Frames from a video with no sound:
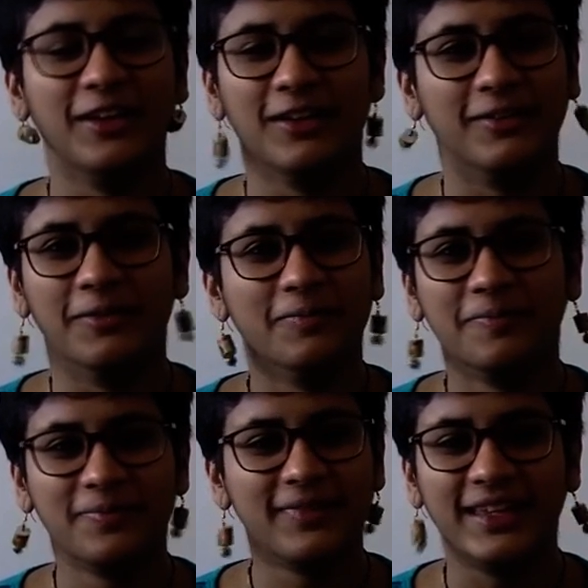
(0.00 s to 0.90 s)
Um,
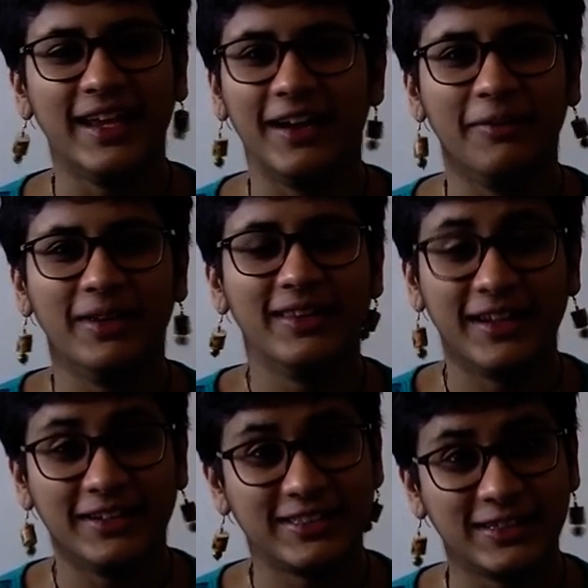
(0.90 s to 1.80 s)
yeah, I mean,
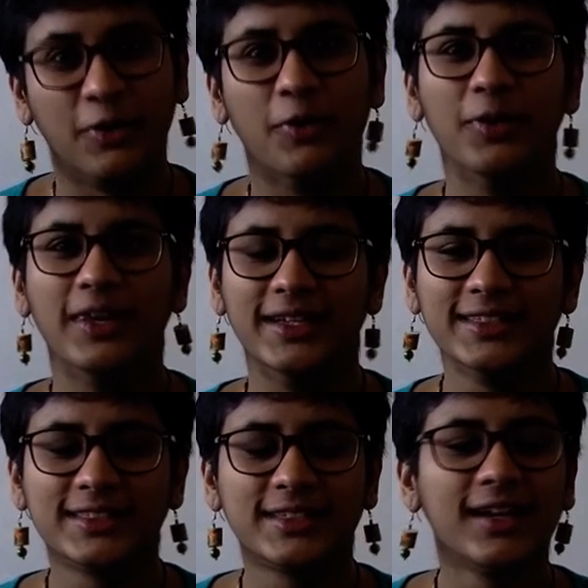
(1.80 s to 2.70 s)
there's a whole
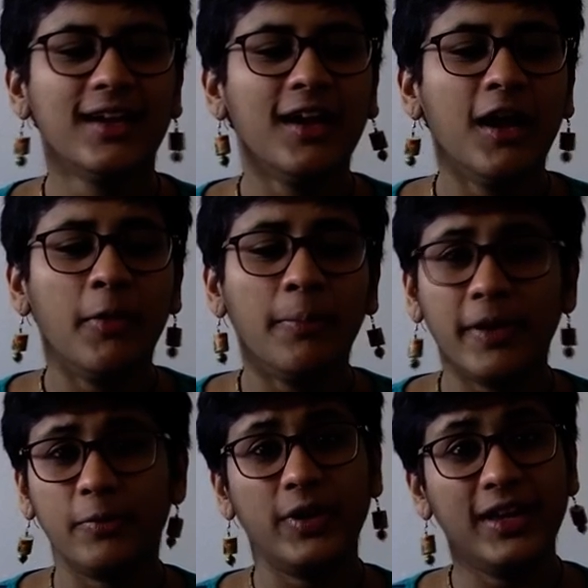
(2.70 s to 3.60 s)
list.
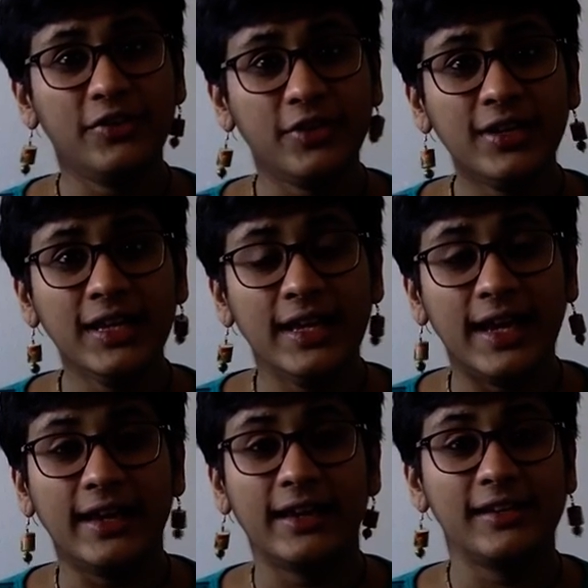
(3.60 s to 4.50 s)
But what I really
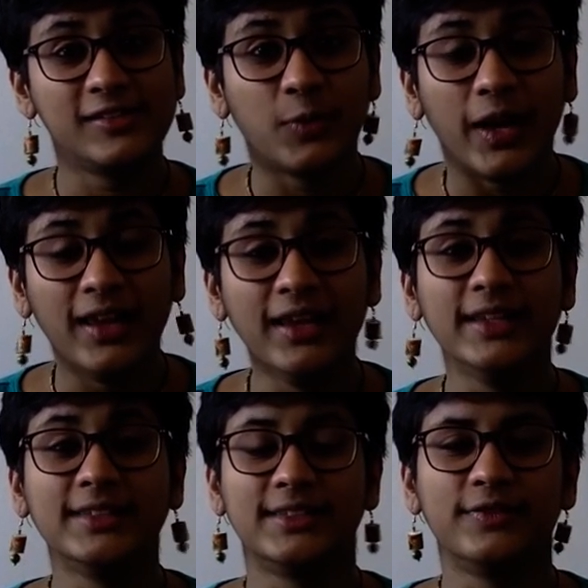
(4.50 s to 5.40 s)
like as well
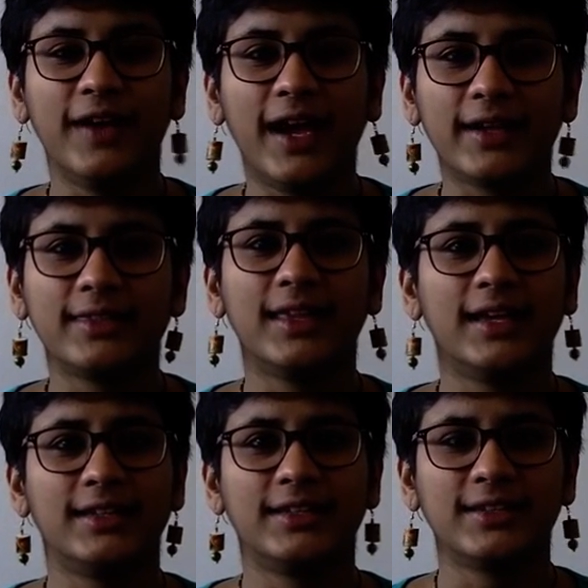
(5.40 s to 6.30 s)
is the fact
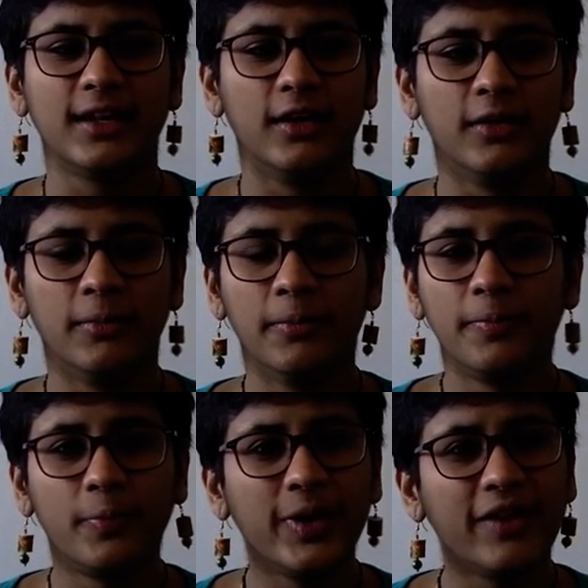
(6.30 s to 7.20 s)
that um,
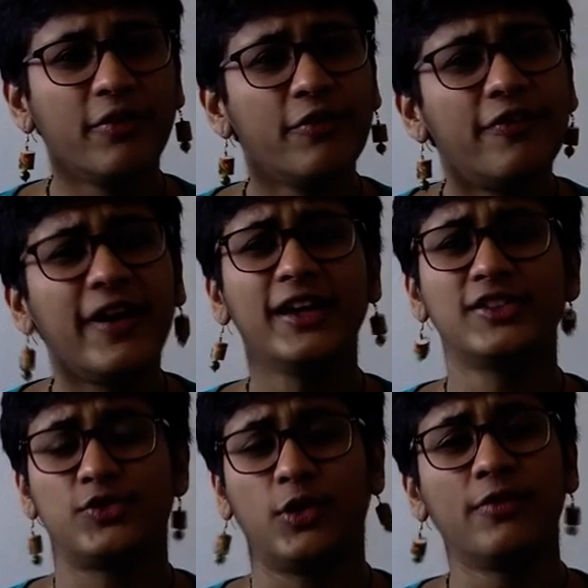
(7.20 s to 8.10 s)
we have a very
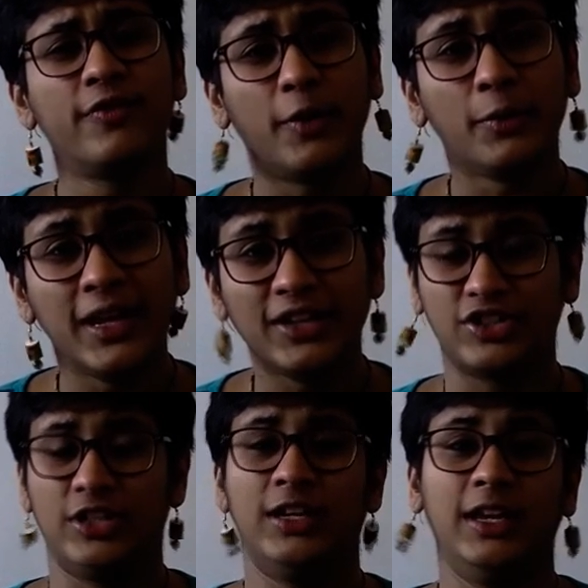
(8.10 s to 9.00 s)
strong
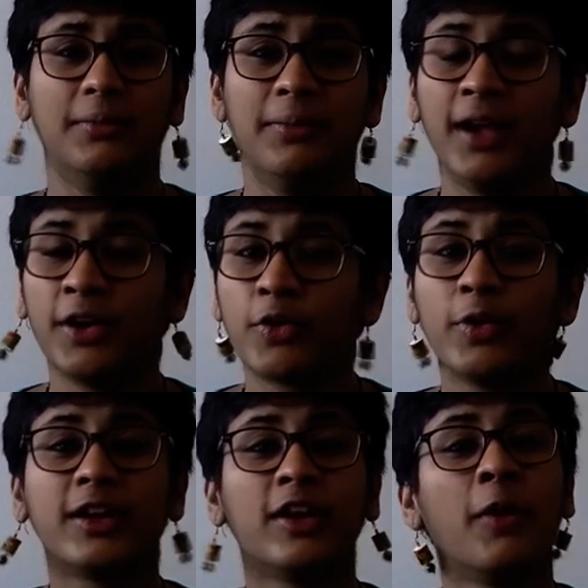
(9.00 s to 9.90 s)
foundation in
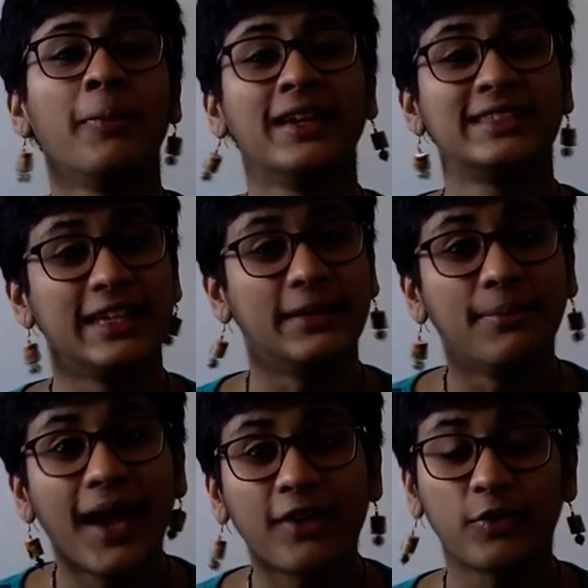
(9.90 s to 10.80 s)
microeconomics, in
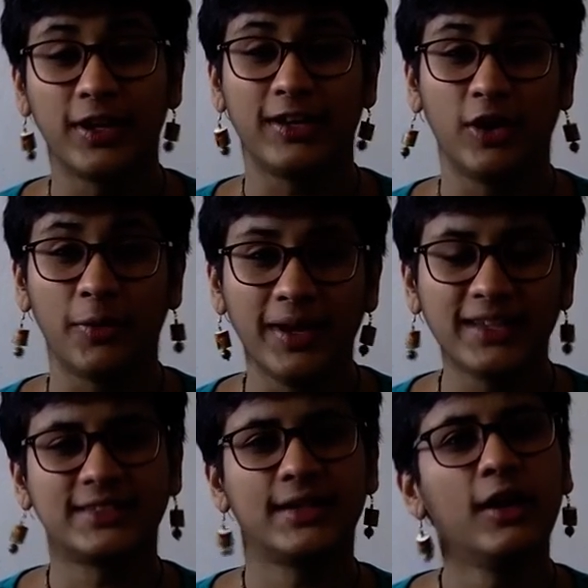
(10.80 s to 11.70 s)

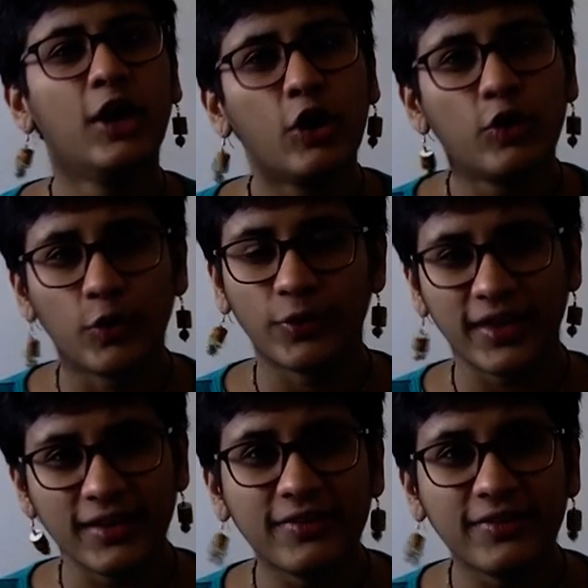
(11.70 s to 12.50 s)
macroeconomics, growth and